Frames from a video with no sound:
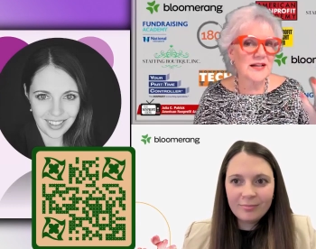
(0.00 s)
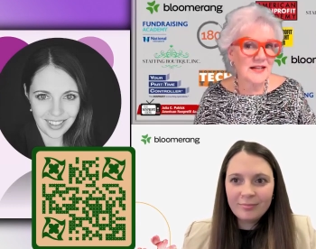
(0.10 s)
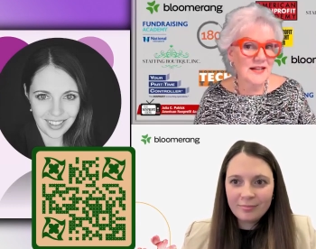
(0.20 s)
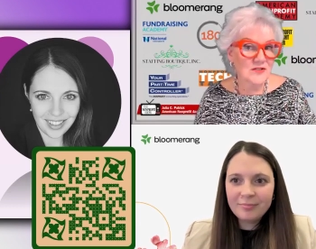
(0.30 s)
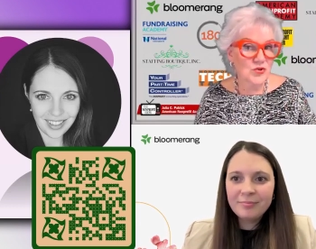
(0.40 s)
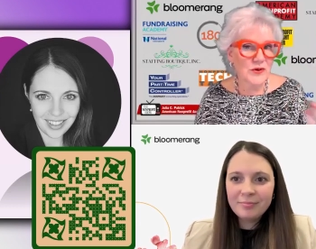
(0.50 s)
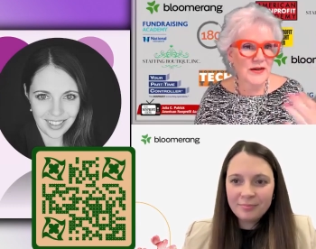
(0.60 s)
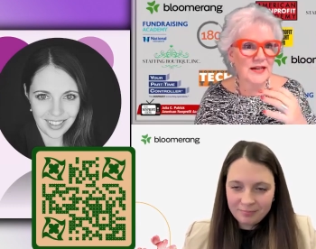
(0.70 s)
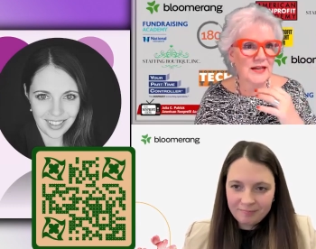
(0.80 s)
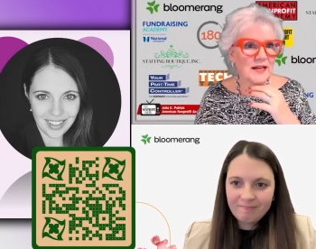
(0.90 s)
Speaker 1: and get
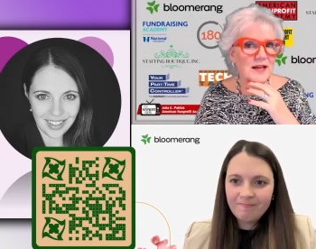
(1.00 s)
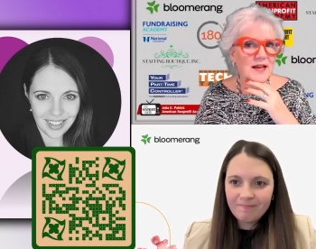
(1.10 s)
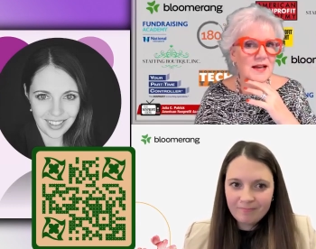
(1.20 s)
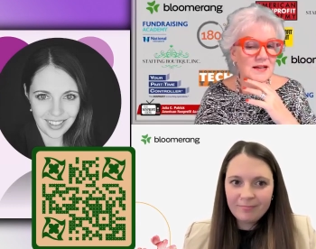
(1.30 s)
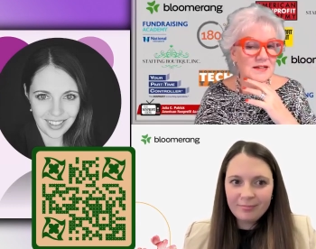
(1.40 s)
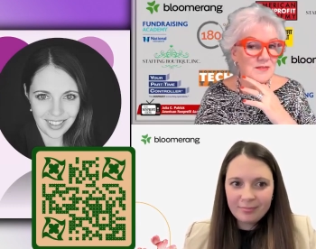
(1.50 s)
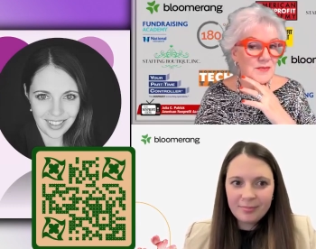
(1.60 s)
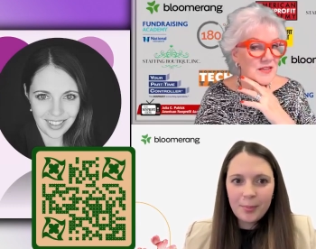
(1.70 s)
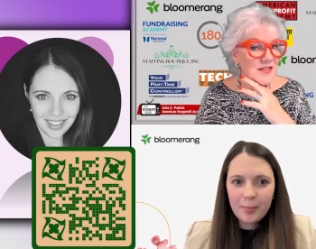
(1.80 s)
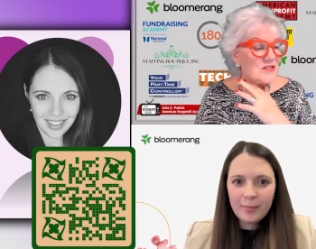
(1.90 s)
training. And to
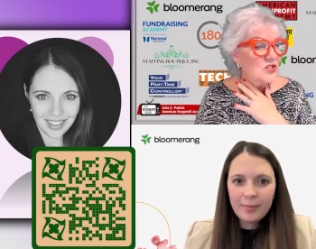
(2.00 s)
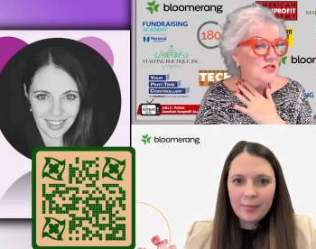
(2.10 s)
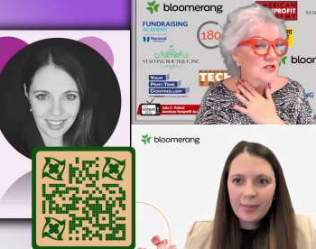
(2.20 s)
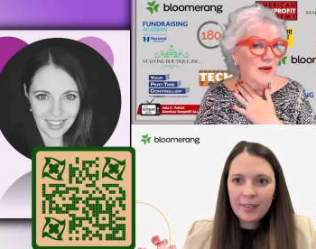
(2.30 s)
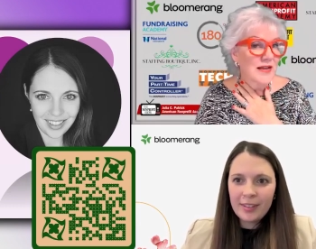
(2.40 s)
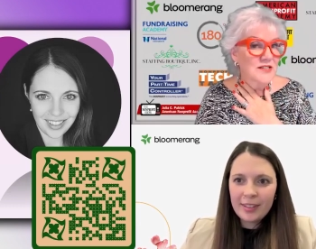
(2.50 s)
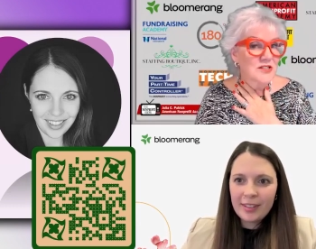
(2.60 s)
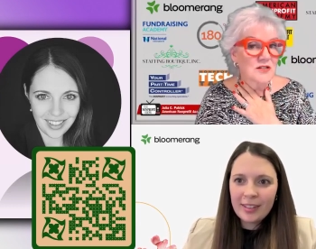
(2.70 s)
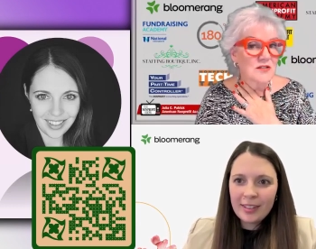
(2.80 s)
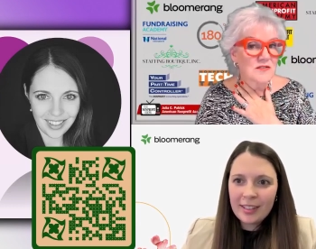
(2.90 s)
me, that's just
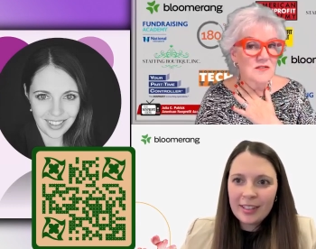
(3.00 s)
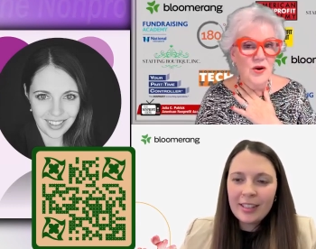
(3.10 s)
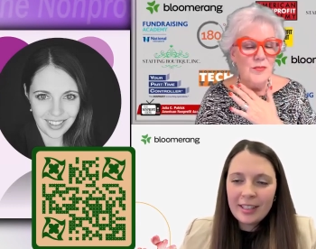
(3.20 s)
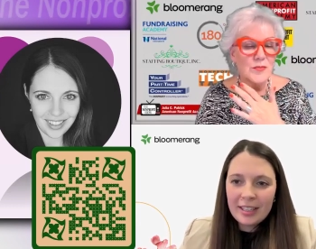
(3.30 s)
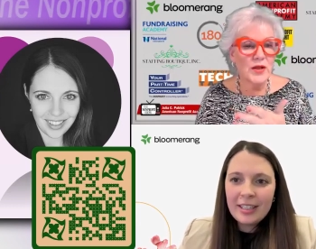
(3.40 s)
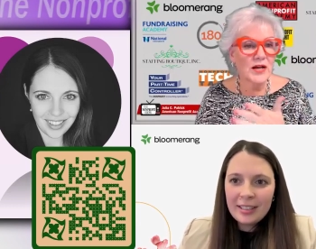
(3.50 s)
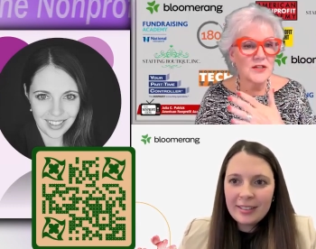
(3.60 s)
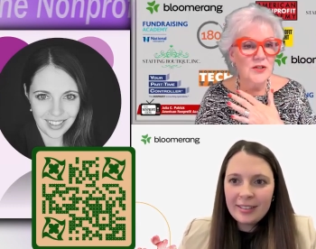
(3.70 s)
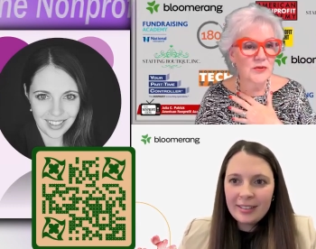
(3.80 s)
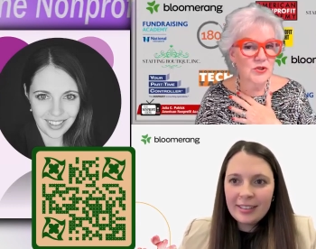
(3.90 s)
magical. So I applaud
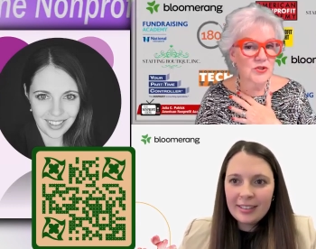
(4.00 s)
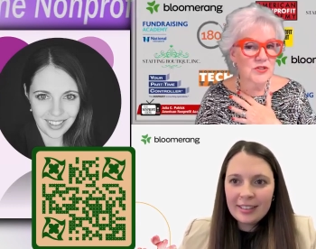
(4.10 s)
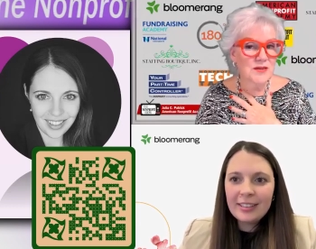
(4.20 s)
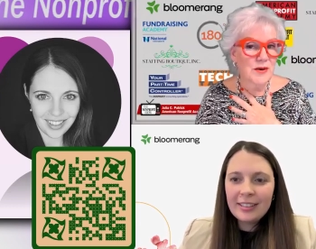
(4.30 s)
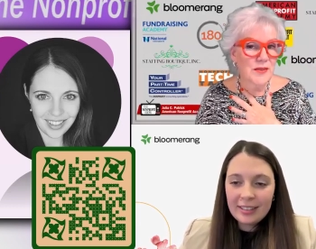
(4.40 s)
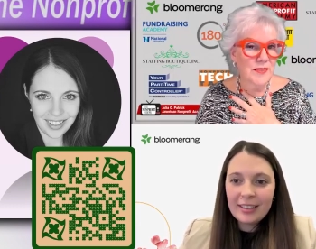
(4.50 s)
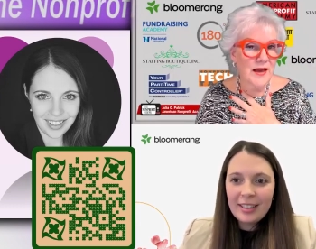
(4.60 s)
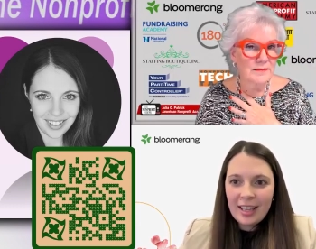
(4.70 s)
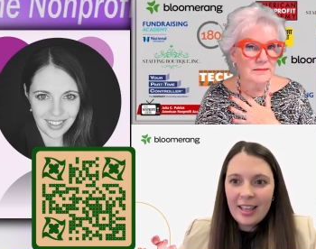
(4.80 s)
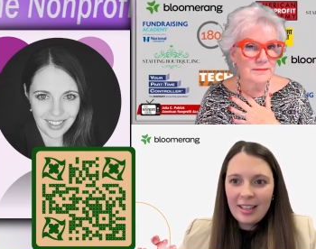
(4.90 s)
you and your team on
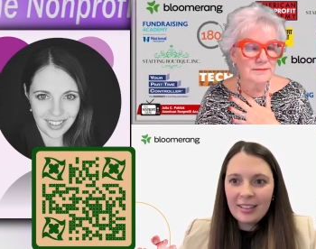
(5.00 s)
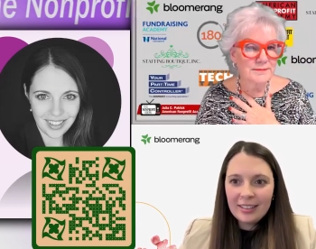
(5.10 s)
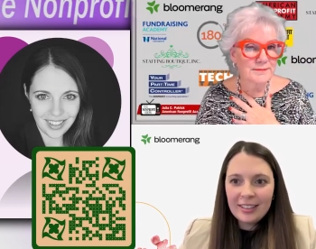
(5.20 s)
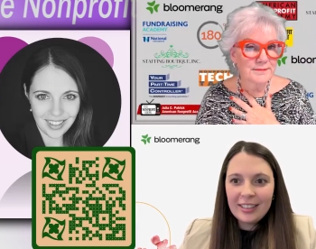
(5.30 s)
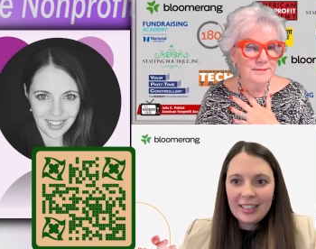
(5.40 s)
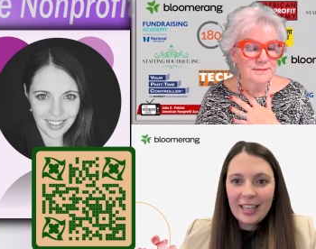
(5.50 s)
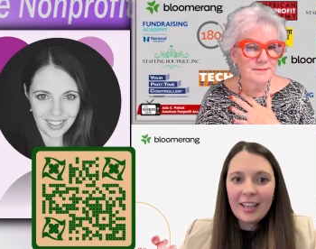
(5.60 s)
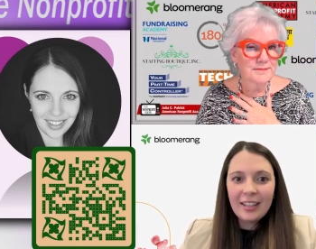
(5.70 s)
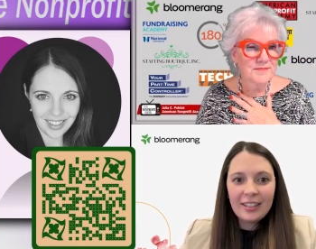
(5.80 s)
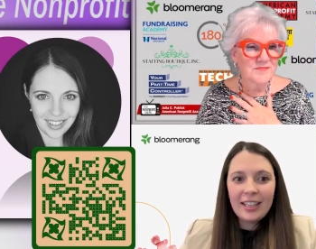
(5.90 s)
that.
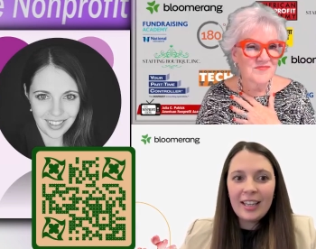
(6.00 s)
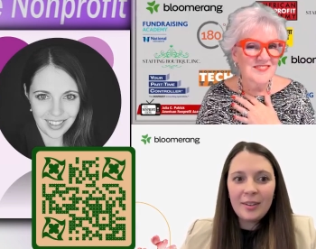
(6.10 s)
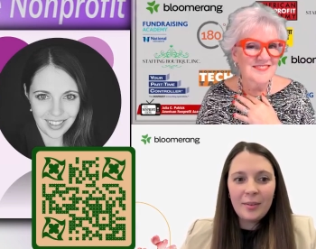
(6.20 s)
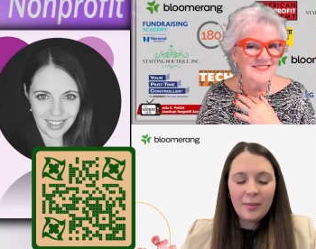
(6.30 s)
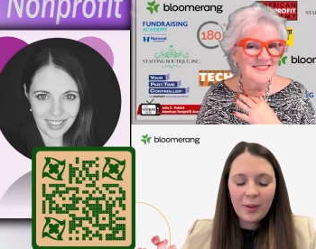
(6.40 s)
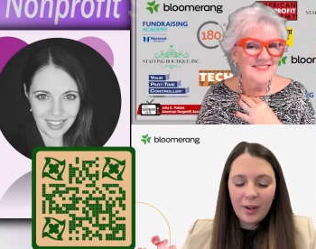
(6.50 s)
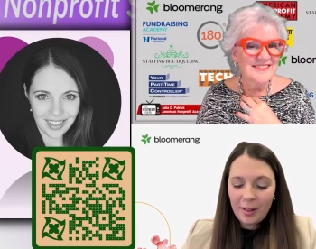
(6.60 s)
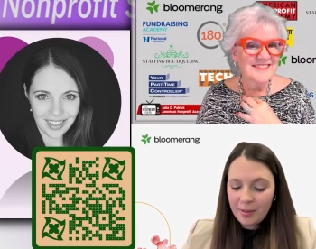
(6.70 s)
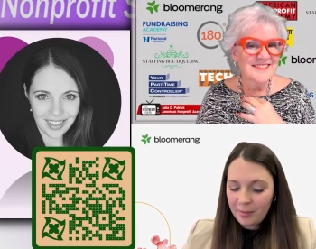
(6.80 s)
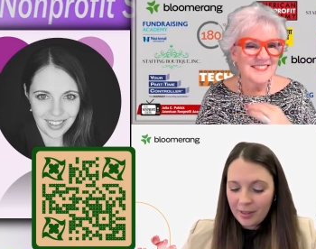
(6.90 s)
Speaker 2: Yeah, yeah. We're all
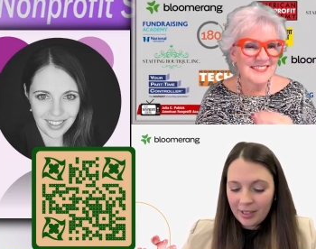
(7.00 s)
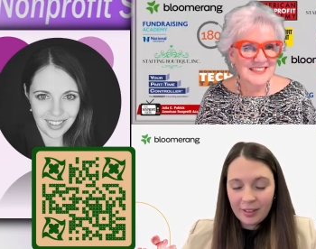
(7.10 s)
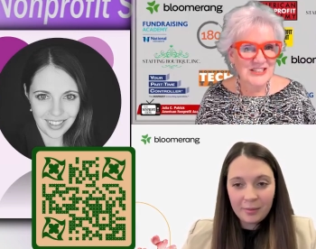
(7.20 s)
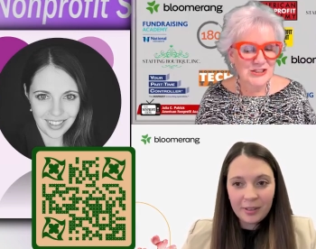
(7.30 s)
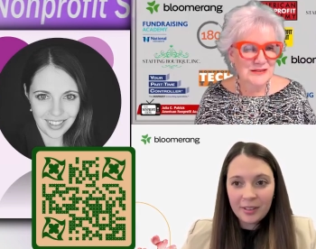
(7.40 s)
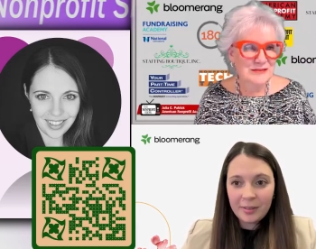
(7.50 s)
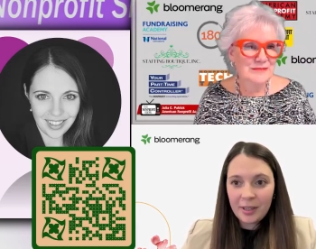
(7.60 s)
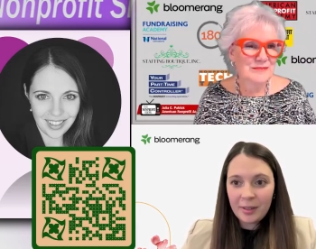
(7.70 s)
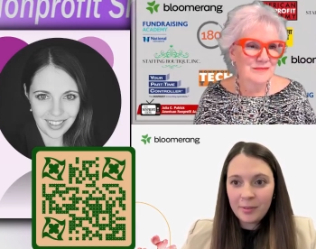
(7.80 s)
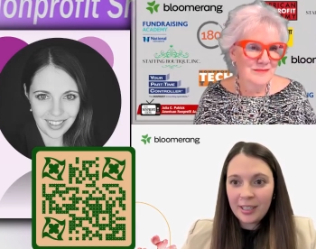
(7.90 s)
about making the world a
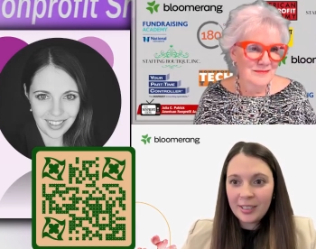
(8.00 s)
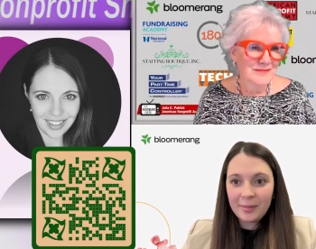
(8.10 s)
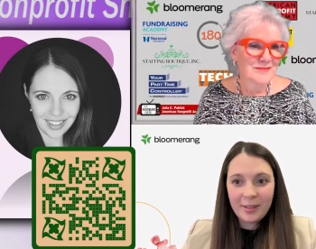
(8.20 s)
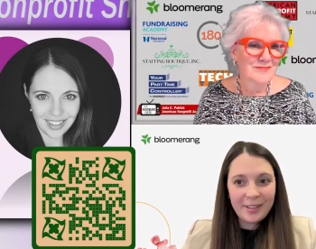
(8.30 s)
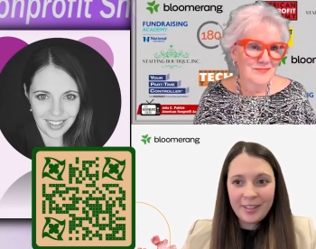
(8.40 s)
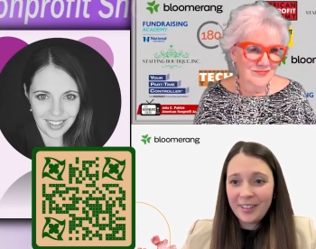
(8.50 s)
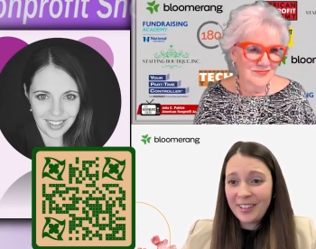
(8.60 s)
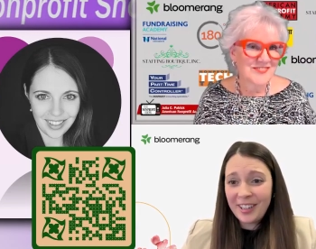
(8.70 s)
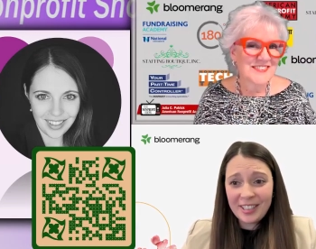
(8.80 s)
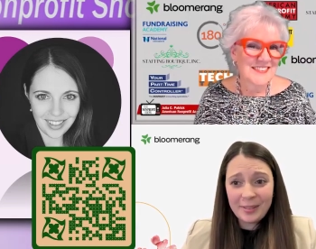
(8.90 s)
better place, whether you're a
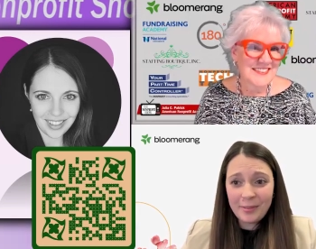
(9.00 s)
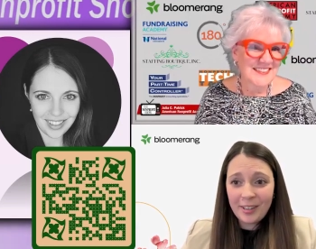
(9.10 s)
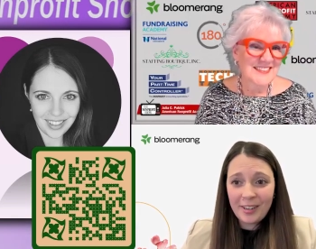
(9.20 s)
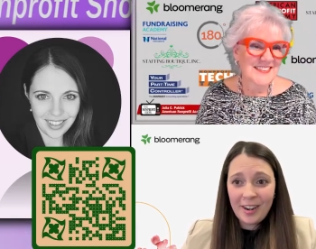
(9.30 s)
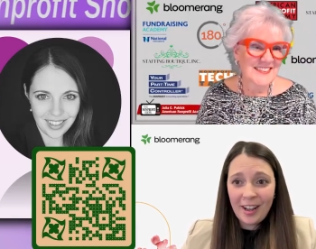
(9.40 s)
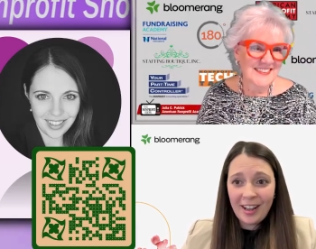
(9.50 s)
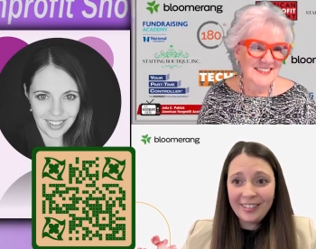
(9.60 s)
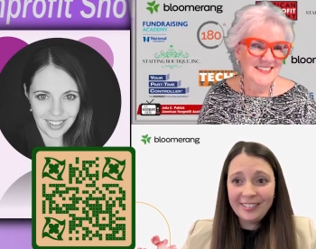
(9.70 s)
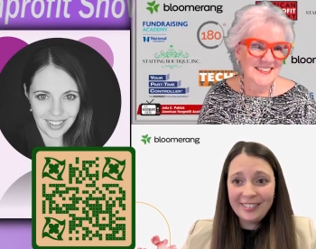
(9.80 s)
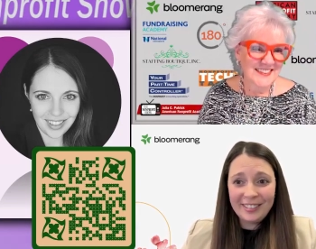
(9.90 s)
customer or
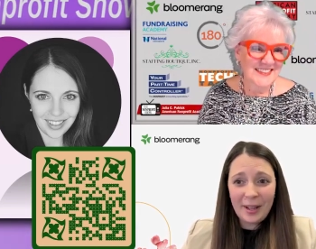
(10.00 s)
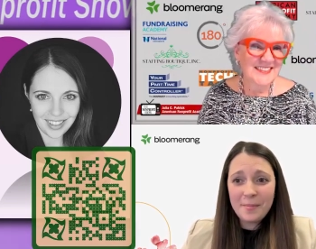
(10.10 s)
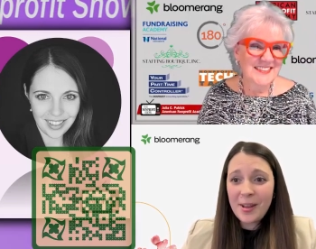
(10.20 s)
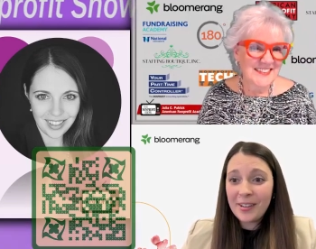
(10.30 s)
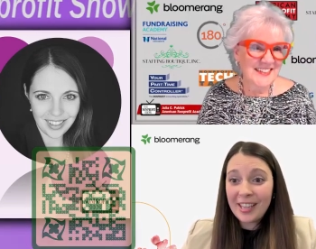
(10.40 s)
not. It's all about